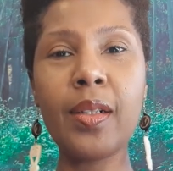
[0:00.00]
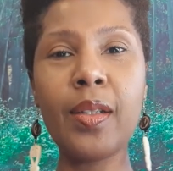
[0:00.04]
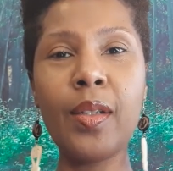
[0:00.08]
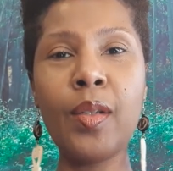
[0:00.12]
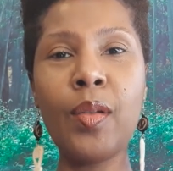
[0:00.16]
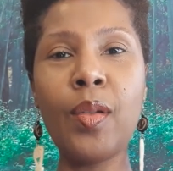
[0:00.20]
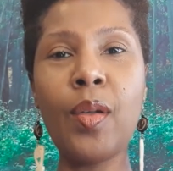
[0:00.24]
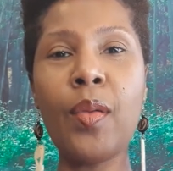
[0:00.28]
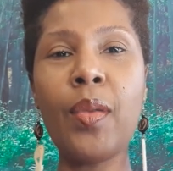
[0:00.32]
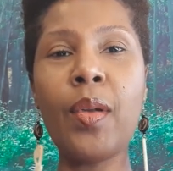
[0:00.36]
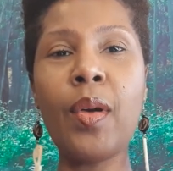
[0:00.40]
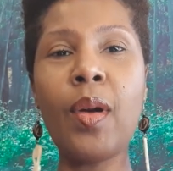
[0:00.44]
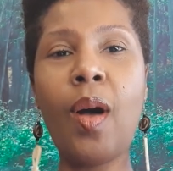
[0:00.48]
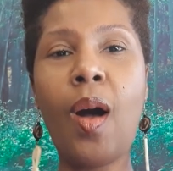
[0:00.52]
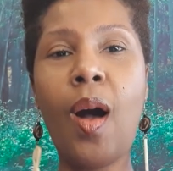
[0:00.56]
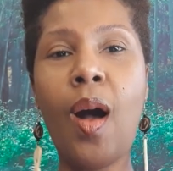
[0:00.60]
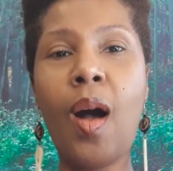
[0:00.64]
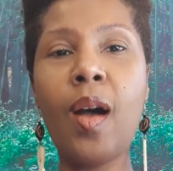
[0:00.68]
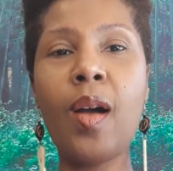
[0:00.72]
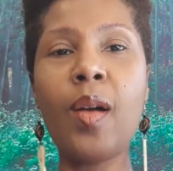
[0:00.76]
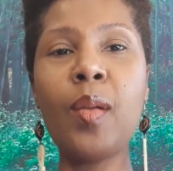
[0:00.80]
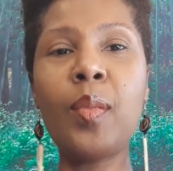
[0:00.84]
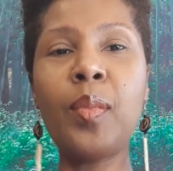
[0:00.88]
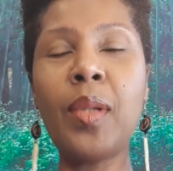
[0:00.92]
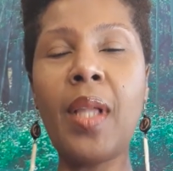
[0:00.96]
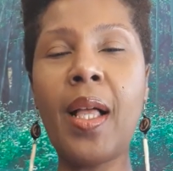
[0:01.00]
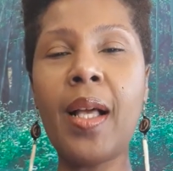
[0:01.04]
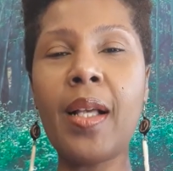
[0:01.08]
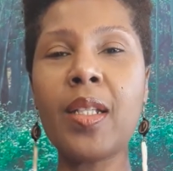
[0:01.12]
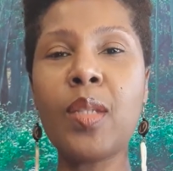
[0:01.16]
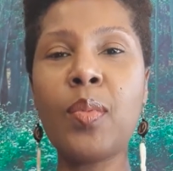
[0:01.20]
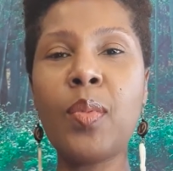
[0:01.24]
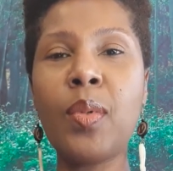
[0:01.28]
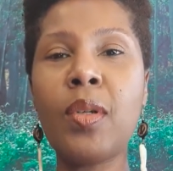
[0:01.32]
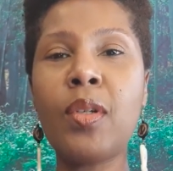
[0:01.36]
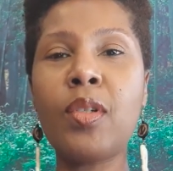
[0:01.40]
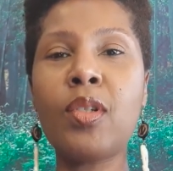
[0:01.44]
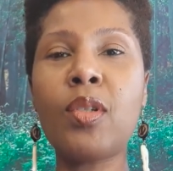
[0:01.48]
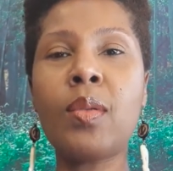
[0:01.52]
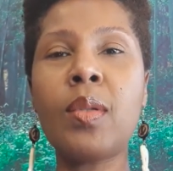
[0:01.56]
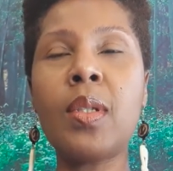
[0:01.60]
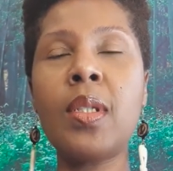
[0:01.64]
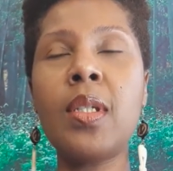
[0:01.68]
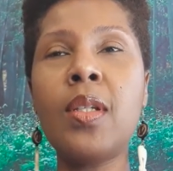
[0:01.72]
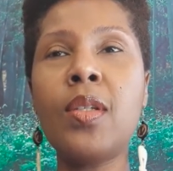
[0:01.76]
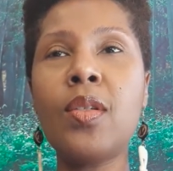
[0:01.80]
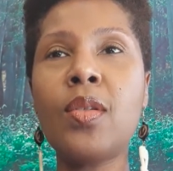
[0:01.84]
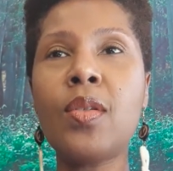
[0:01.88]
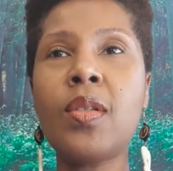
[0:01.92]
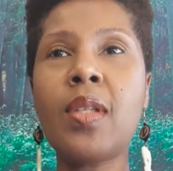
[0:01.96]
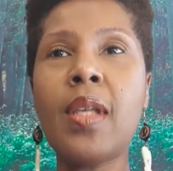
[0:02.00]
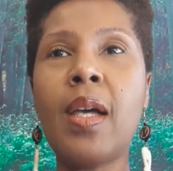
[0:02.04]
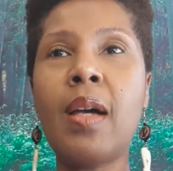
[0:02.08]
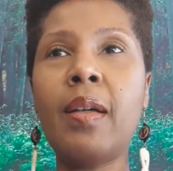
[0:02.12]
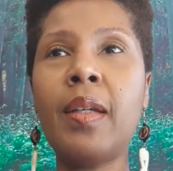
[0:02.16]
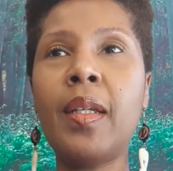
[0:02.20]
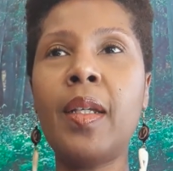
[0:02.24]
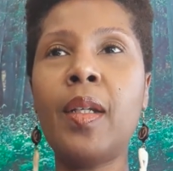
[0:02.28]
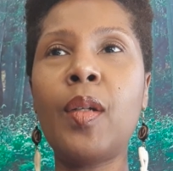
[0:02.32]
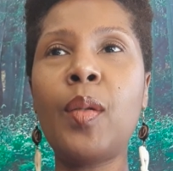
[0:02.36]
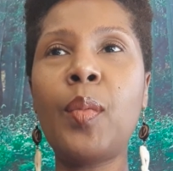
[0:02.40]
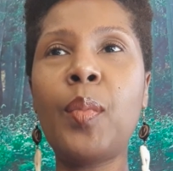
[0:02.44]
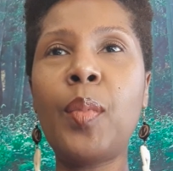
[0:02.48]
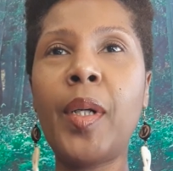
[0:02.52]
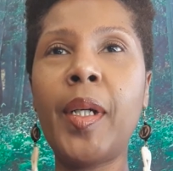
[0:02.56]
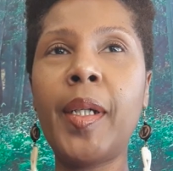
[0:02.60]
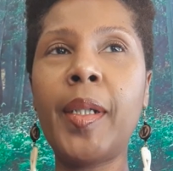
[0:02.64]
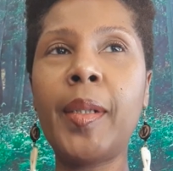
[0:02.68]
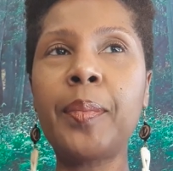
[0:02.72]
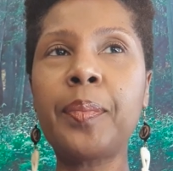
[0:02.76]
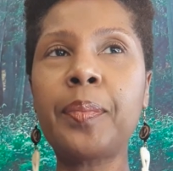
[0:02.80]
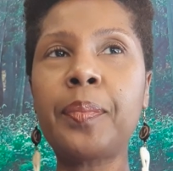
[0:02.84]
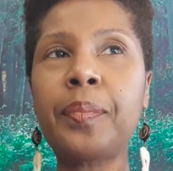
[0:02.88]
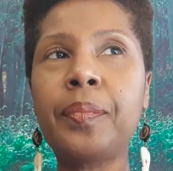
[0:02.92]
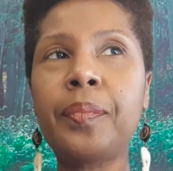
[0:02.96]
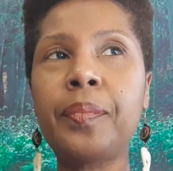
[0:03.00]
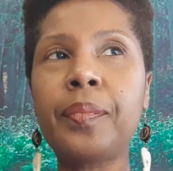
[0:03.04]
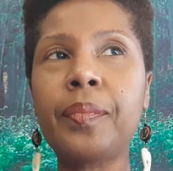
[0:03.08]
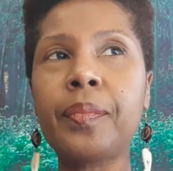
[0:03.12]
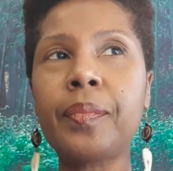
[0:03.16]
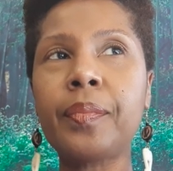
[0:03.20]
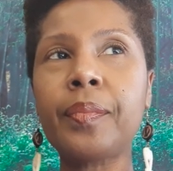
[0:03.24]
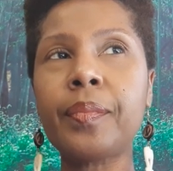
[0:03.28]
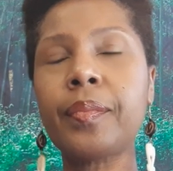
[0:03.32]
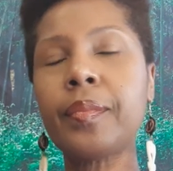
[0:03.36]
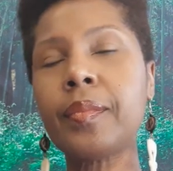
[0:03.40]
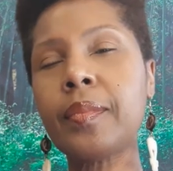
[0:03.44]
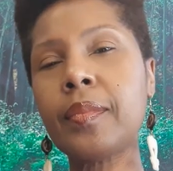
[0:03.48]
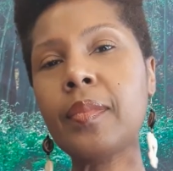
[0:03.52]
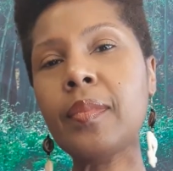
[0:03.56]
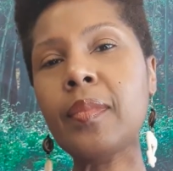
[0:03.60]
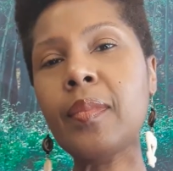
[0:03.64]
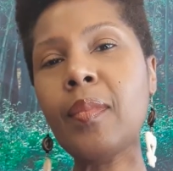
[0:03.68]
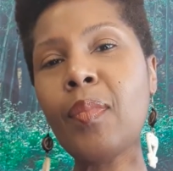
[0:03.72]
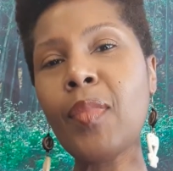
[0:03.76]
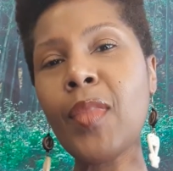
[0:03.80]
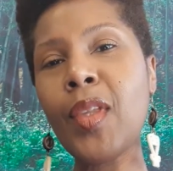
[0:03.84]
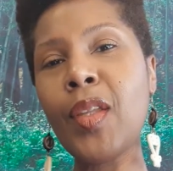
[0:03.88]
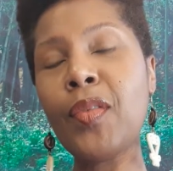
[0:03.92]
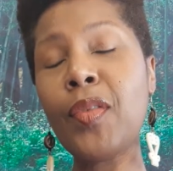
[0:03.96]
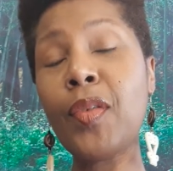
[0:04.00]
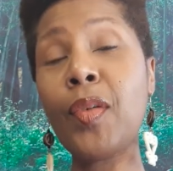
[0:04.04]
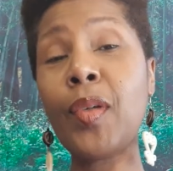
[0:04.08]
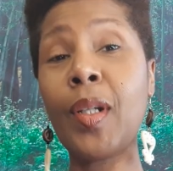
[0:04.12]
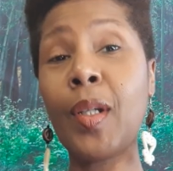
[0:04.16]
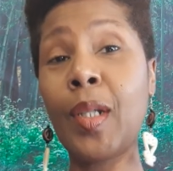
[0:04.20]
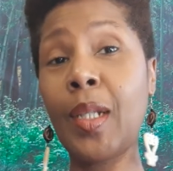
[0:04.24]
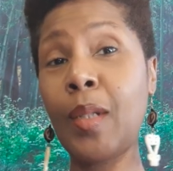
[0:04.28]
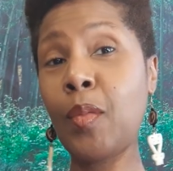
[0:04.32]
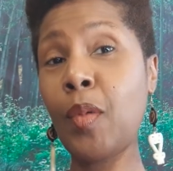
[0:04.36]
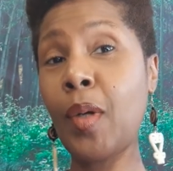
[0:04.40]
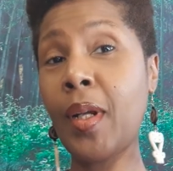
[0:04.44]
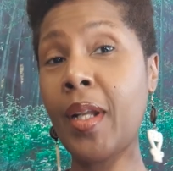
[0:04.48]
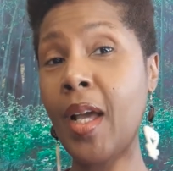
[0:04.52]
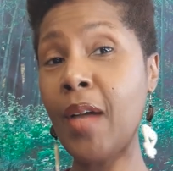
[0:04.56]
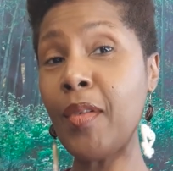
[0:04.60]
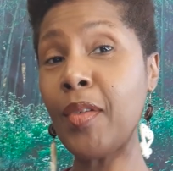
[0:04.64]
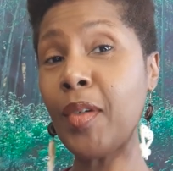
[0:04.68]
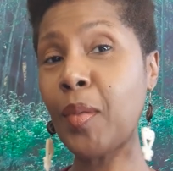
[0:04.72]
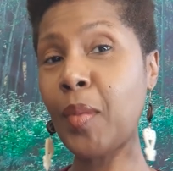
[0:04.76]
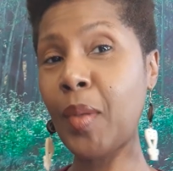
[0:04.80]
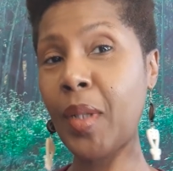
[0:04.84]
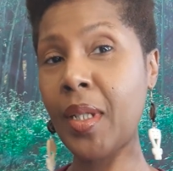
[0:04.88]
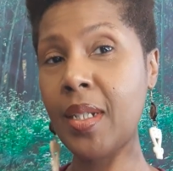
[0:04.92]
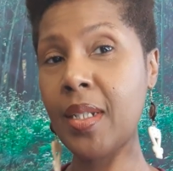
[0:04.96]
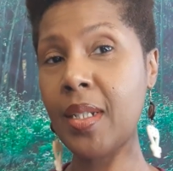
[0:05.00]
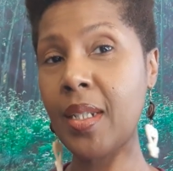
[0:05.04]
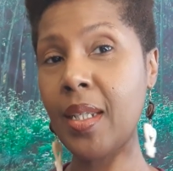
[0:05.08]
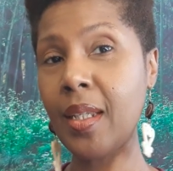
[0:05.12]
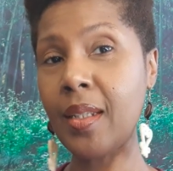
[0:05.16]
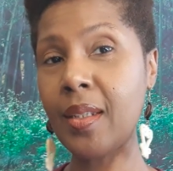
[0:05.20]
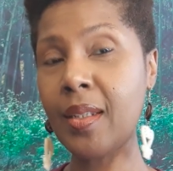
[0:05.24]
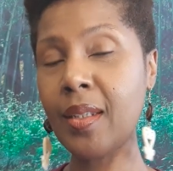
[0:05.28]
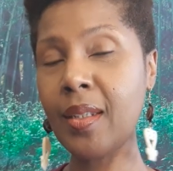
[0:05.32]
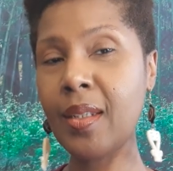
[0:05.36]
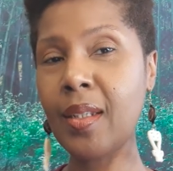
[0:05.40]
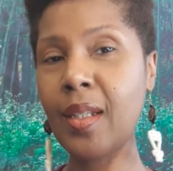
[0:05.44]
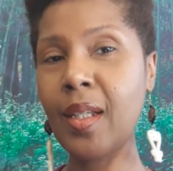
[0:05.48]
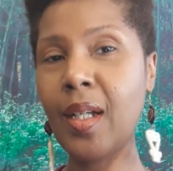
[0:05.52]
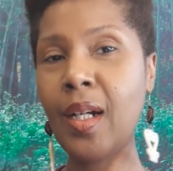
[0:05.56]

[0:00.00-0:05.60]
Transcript: you know, there are black spiritual teachers out here, but for whatever reason,